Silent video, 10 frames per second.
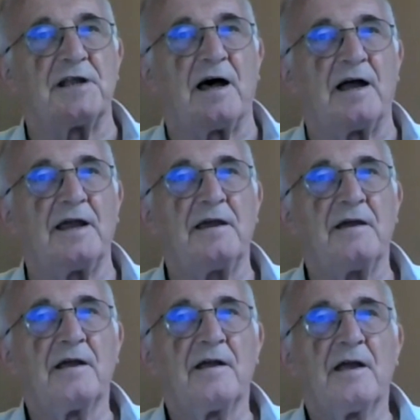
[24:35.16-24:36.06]
and I
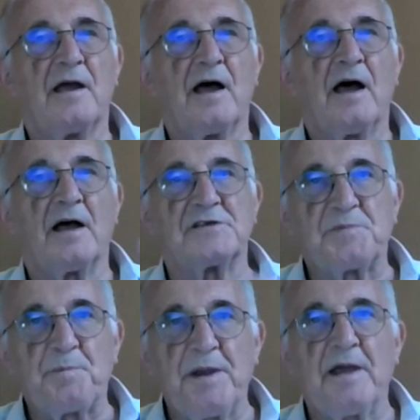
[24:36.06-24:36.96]
are
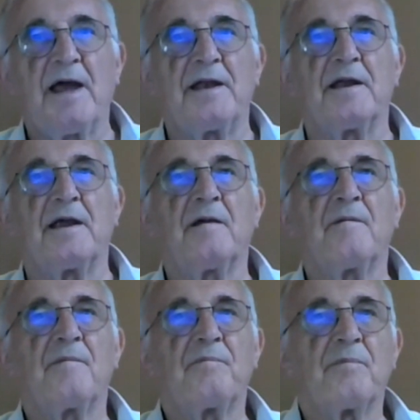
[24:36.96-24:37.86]
spearheading